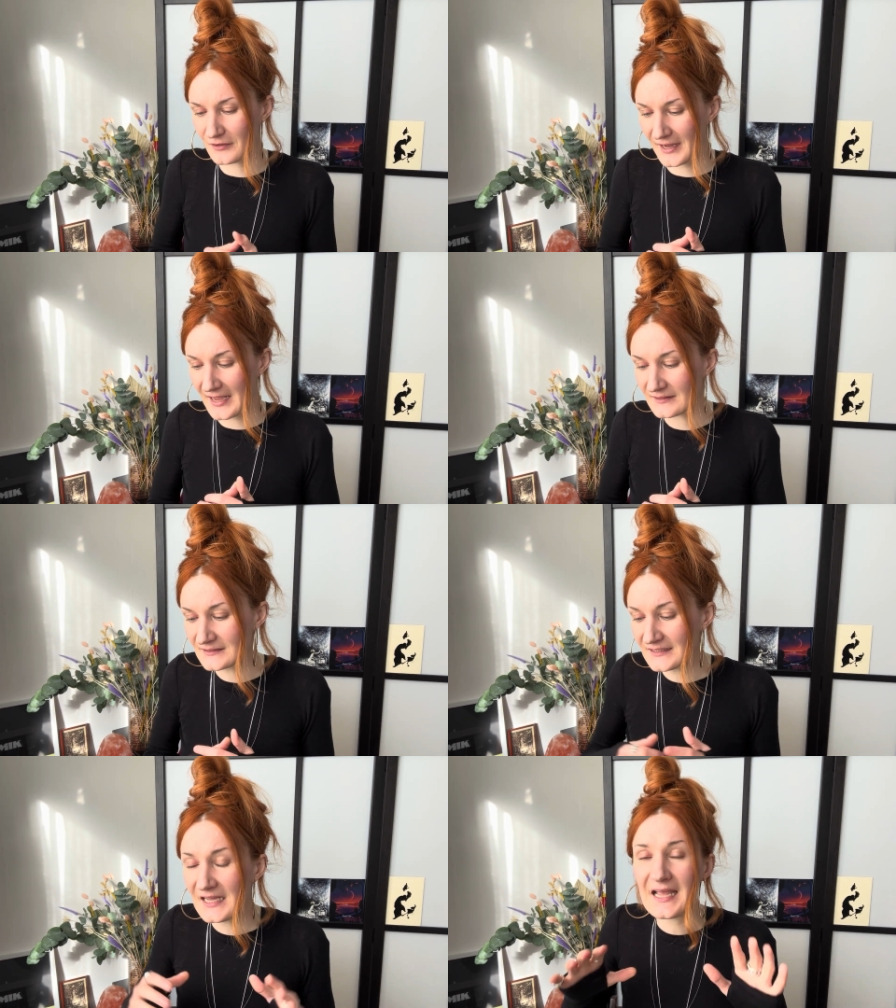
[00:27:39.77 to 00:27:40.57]
Okay,
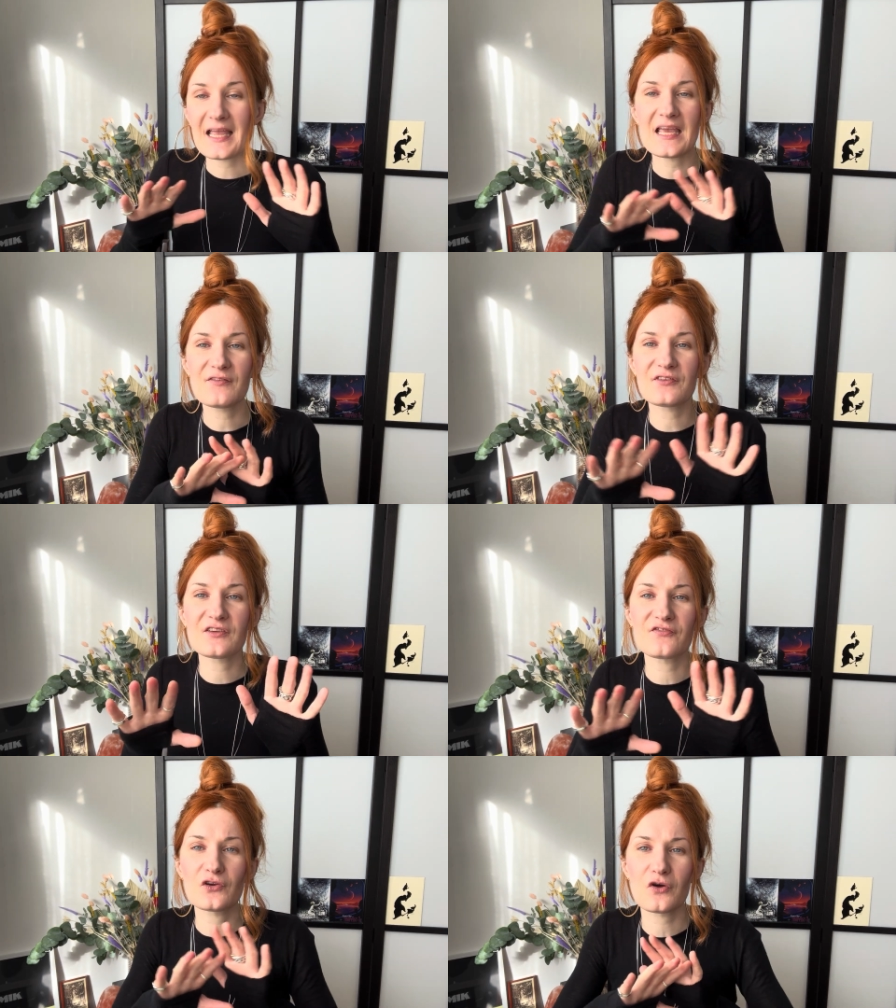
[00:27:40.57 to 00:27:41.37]
even
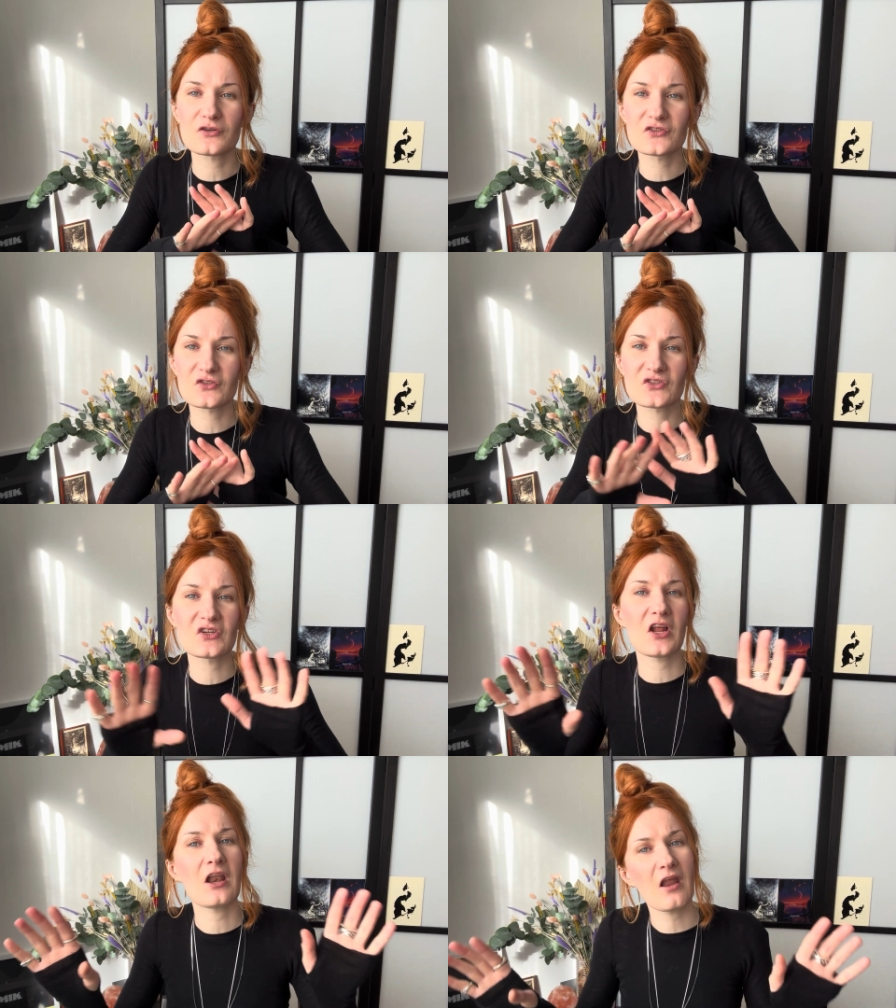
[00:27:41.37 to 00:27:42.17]
if yours
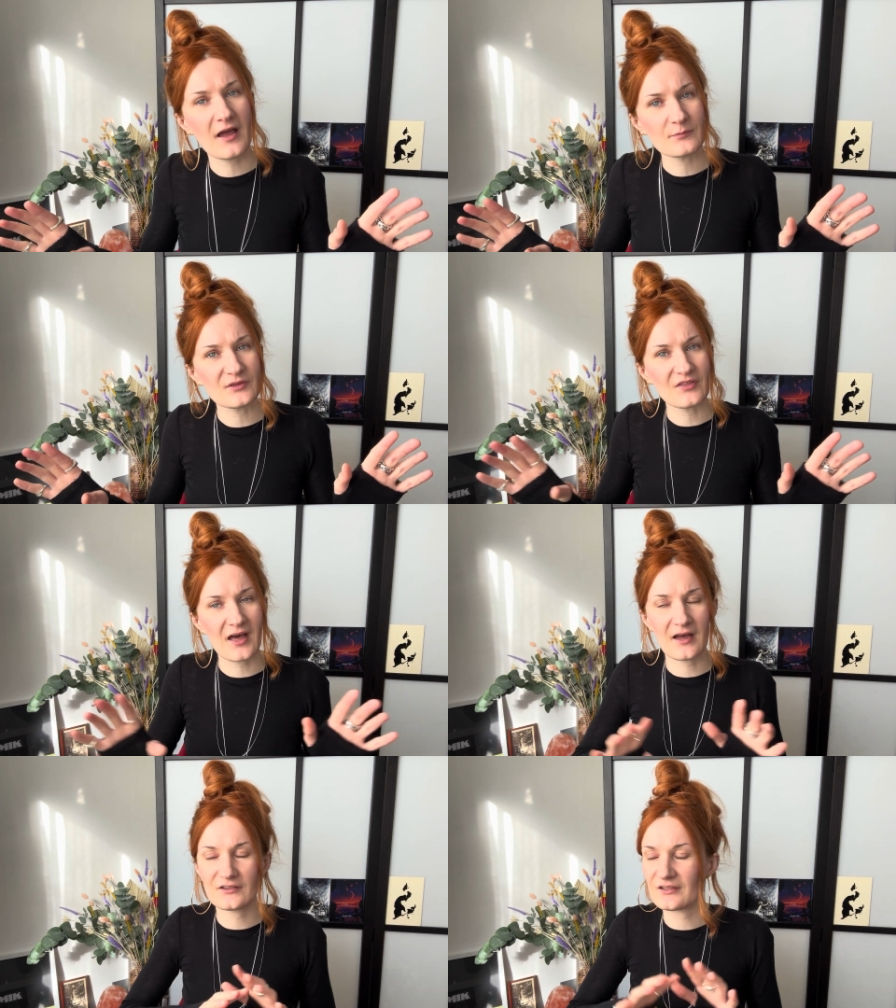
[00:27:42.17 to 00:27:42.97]
doesn't align with
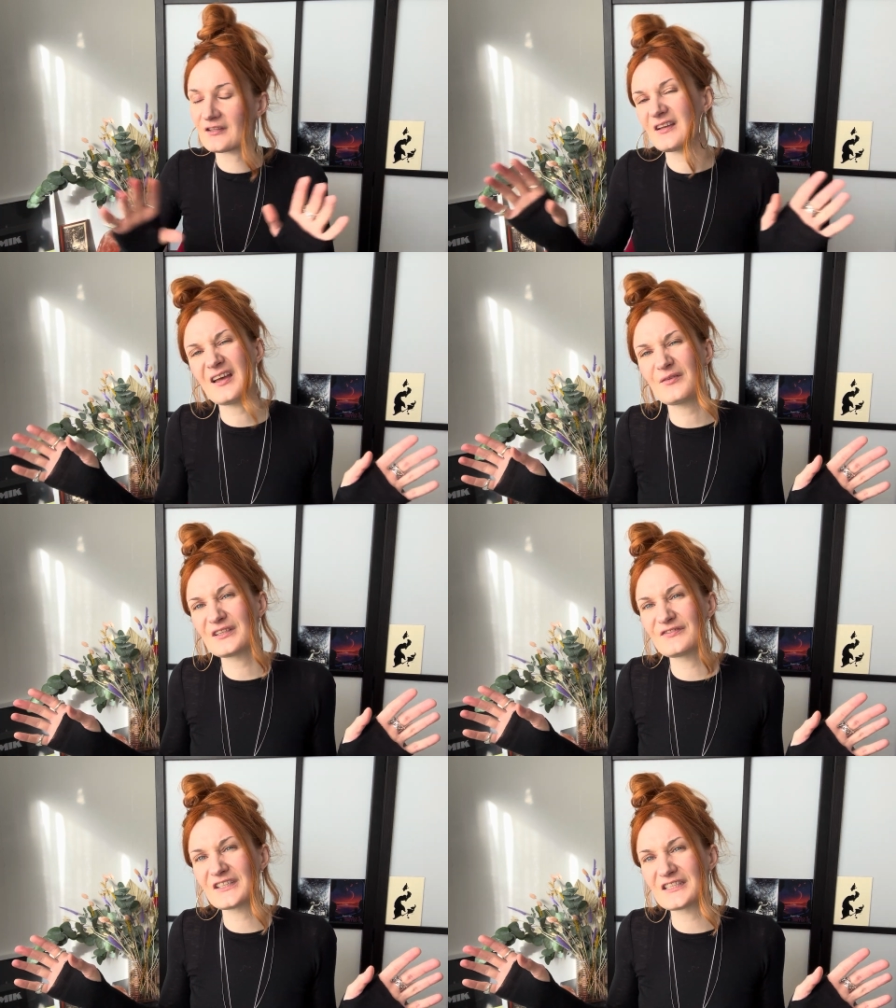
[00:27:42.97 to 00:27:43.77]
that and you think, oh, what the
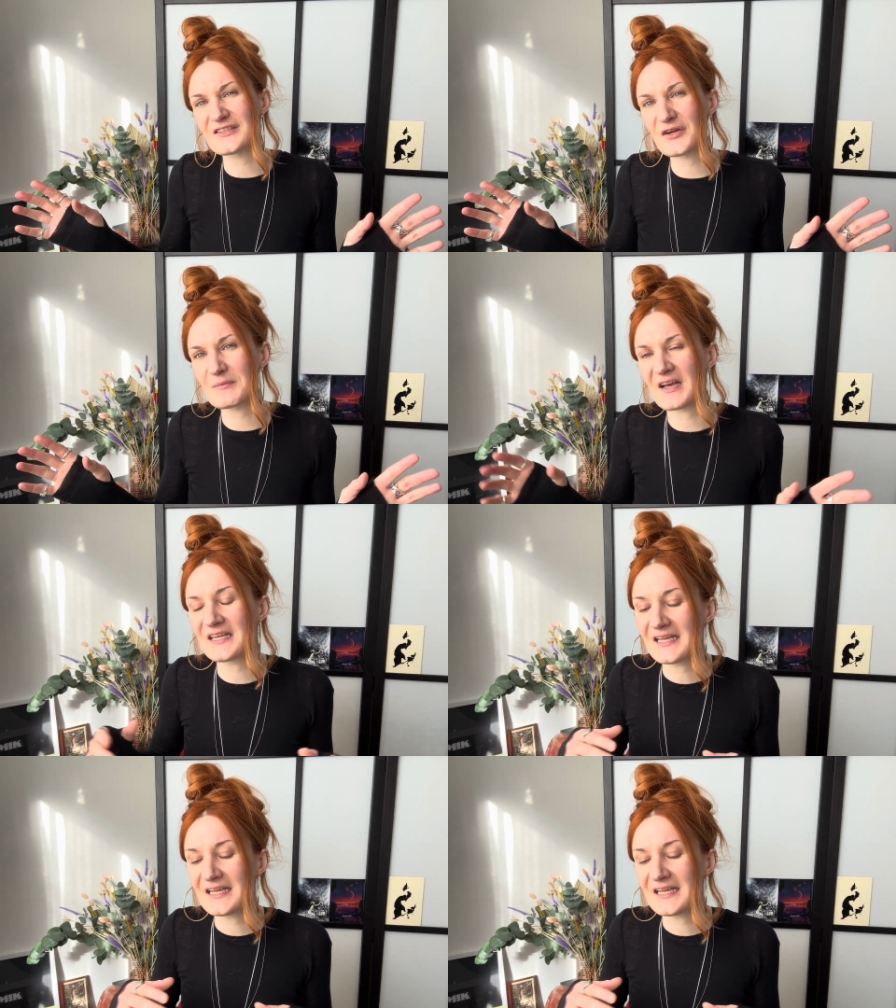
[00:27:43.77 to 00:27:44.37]
fuck are you talking about,